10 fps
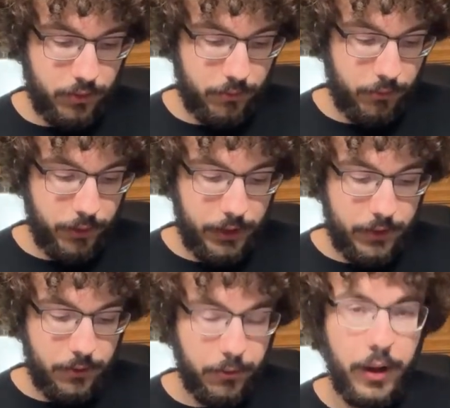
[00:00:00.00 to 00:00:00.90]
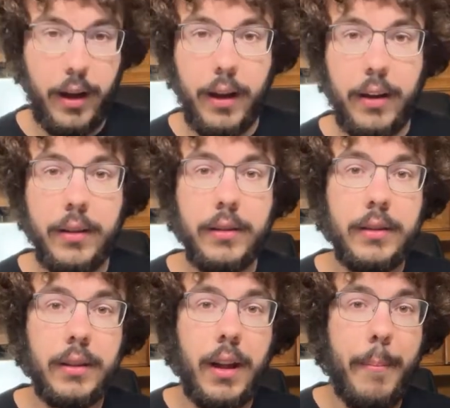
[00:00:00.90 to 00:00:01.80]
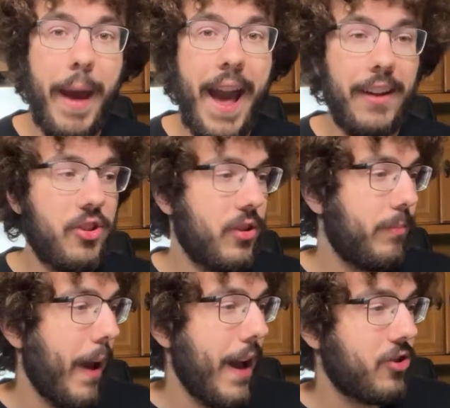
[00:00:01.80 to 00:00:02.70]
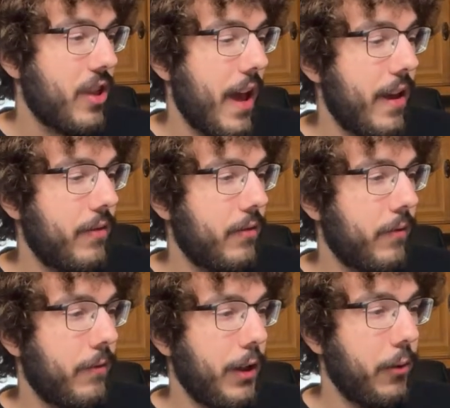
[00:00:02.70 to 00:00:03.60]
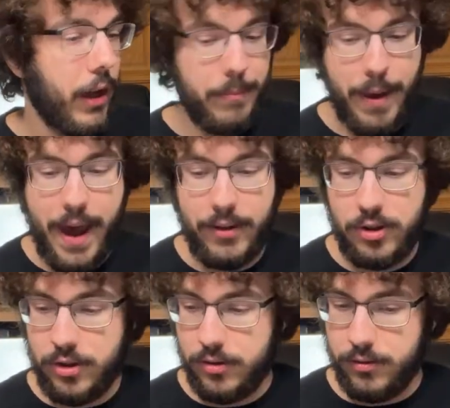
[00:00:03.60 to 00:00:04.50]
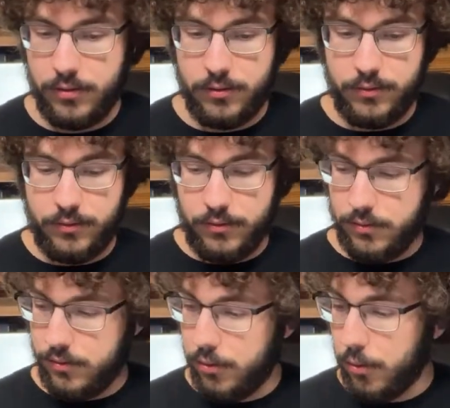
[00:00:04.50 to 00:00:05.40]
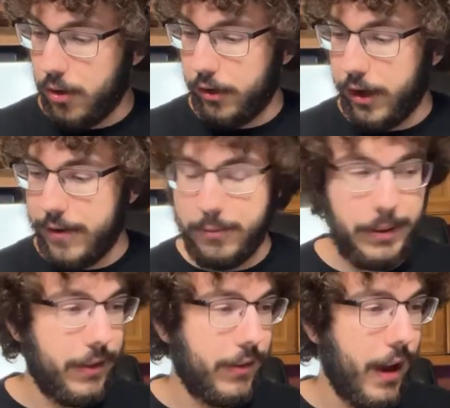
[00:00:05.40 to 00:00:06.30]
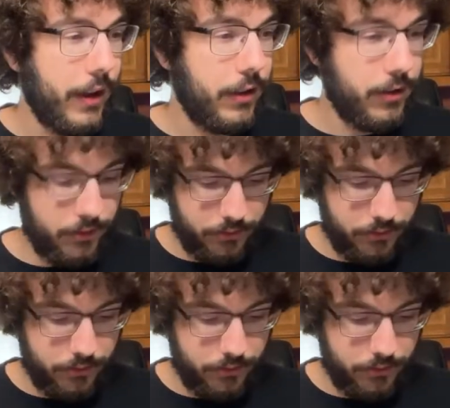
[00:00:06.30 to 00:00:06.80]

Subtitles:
But we need to, patch that. Video game patch. No longer have it be desired.